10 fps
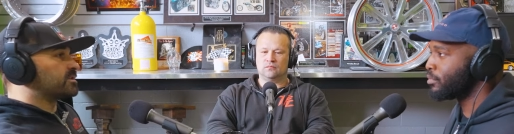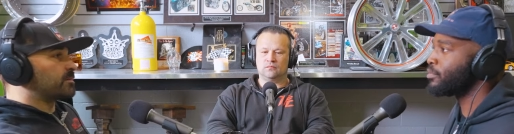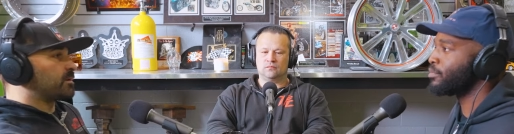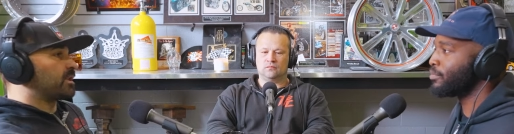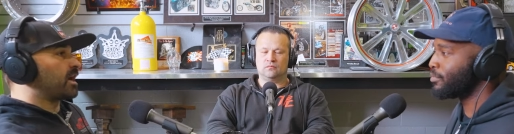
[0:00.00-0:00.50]

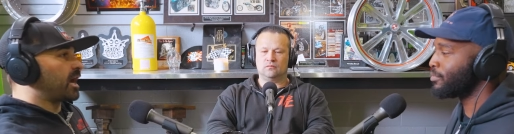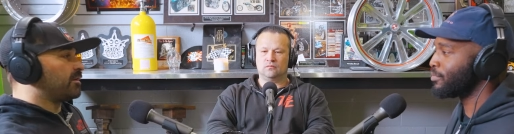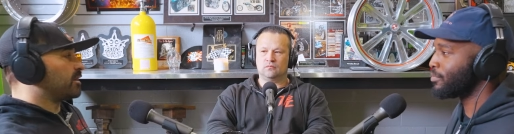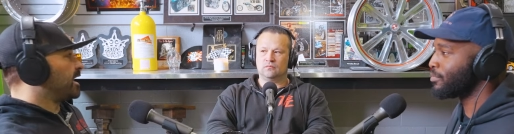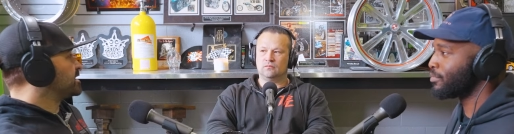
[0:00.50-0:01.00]
Speaker 1: us. Mm. I mean,
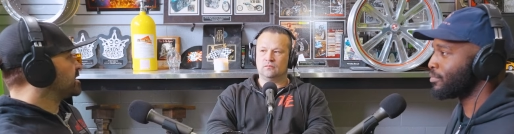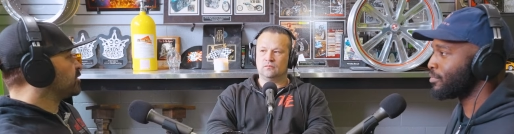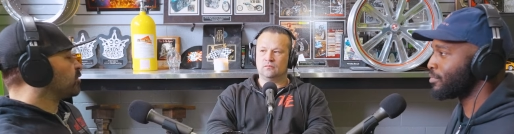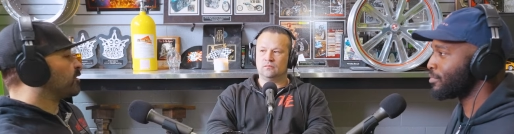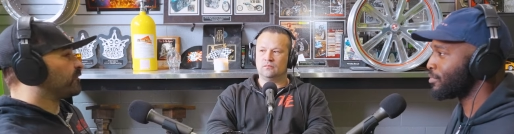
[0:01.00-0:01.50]
I, I
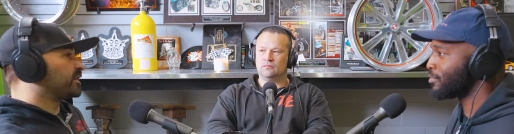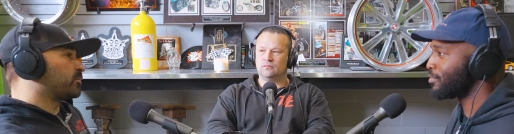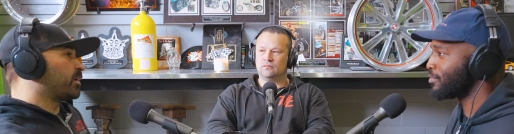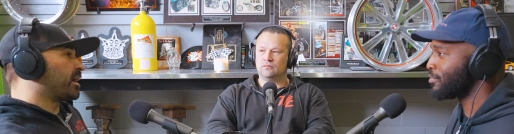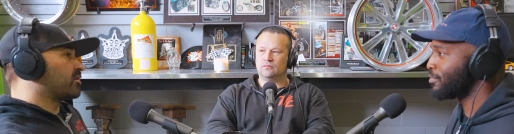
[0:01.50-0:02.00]
still
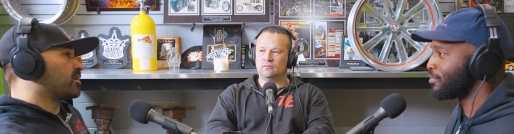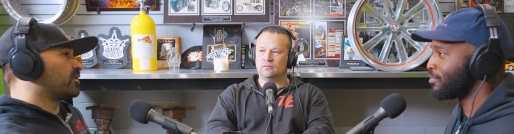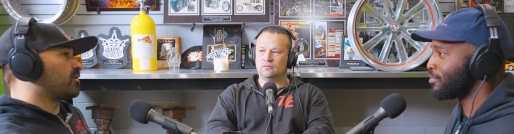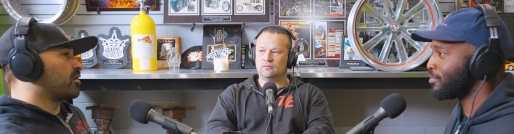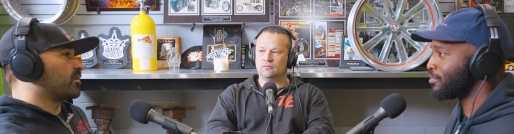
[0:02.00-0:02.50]
reflect back
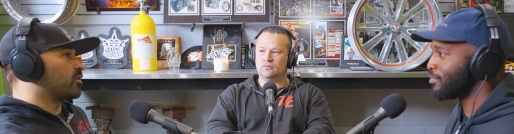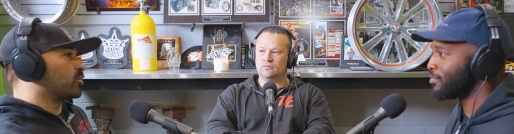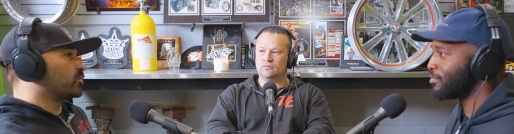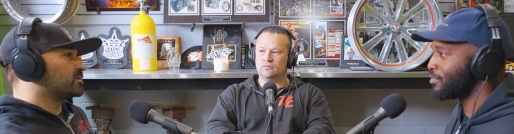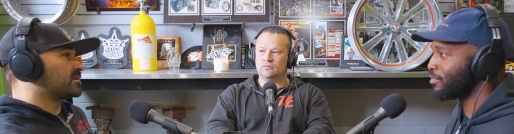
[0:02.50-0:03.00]
on on those